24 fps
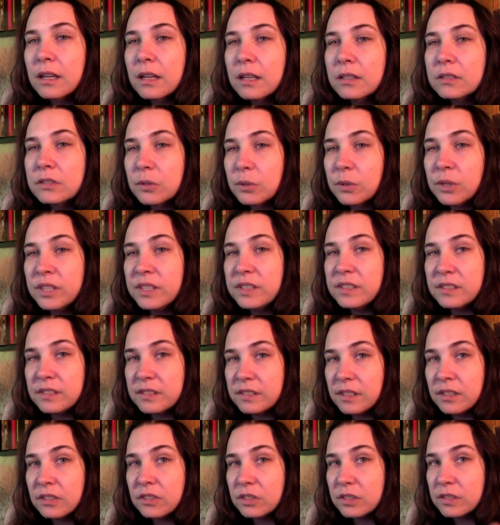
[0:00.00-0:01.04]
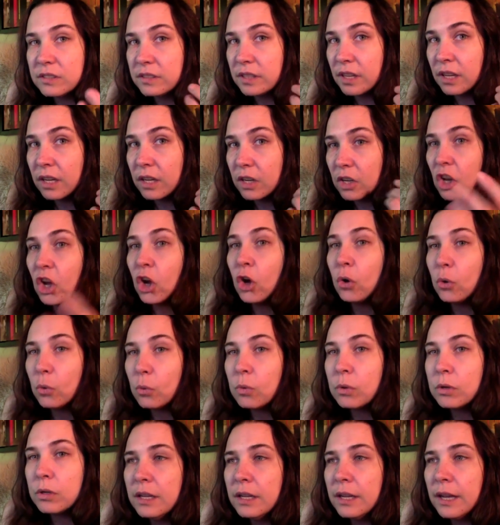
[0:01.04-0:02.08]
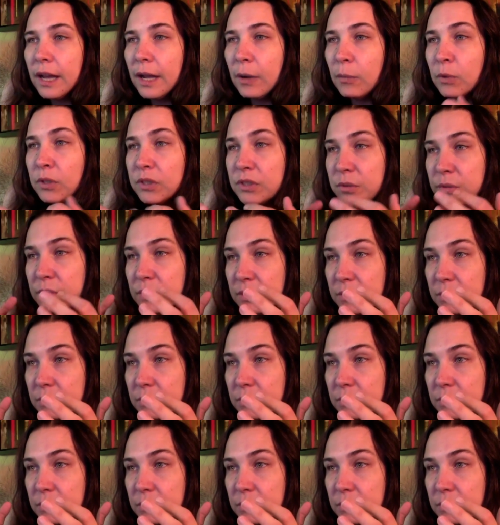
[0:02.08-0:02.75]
So he's essentially saying no. And what's